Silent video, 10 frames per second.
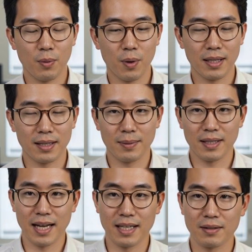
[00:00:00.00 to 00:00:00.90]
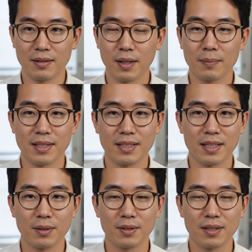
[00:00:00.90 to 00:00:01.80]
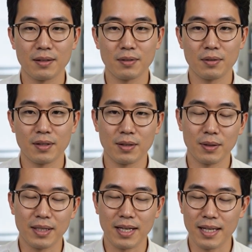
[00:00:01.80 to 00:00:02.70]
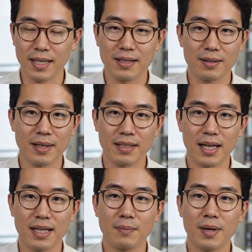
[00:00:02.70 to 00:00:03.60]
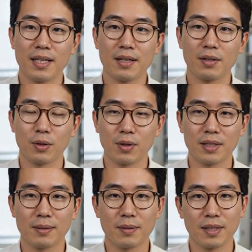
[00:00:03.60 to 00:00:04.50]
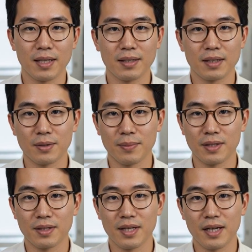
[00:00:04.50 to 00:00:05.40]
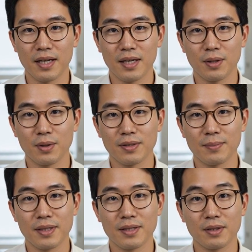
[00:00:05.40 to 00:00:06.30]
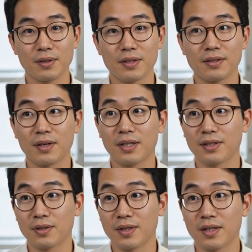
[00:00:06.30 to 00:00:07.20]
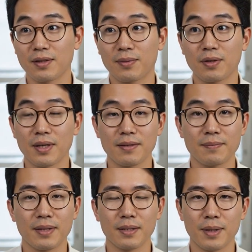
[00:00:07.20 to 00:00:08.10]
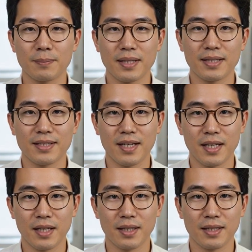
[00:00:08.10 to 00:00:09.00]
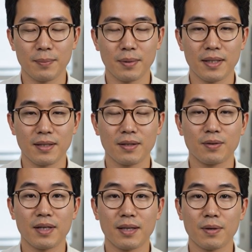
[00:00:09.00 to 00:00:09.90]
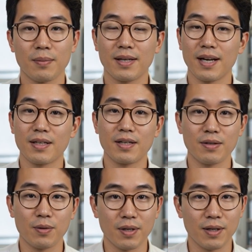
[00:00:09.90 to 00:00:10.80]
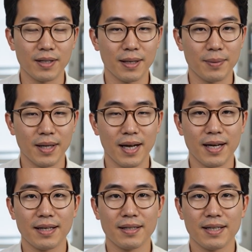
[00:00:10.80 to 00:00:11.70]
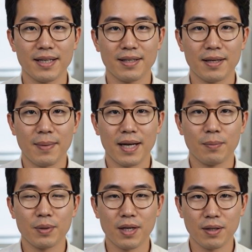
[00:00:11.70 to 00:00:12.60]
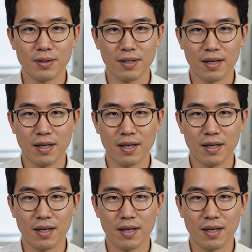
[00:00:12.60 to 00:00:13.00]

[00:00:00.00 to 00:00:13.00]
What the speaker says: Wine has been in active development continuously for over 3 decades, maintained by an ever-growing community of contributors who have spent those 32 years building, piece by piece, a complete re-implementation of the Windows API in Linux-compatible code.